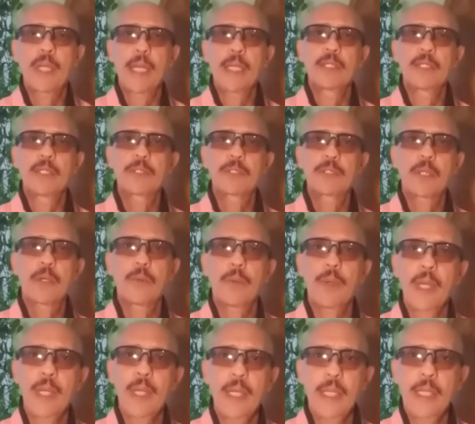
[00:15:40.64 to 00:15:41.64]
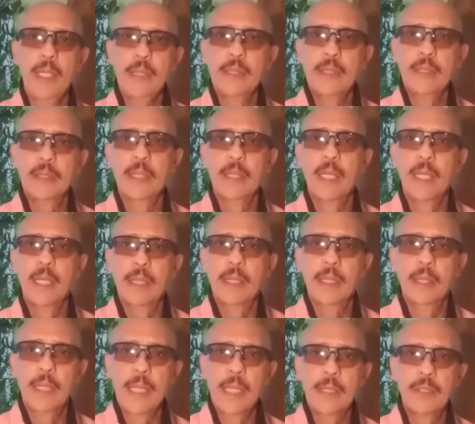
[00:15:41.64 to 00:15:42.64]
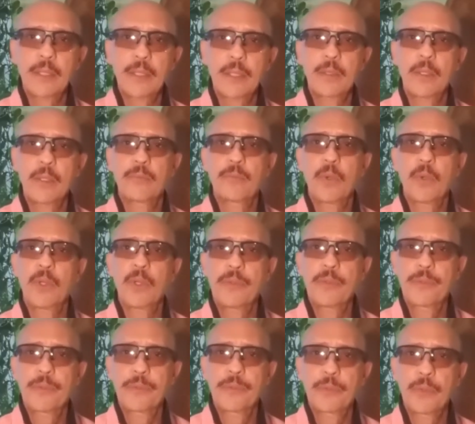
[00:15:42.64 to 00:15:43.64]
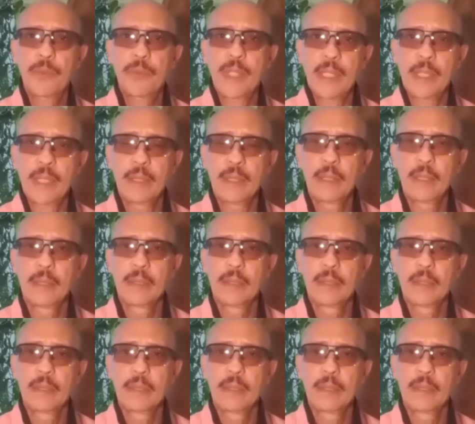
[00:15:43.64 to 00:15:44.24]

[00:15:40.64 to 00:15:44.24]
so it's a collection of all three.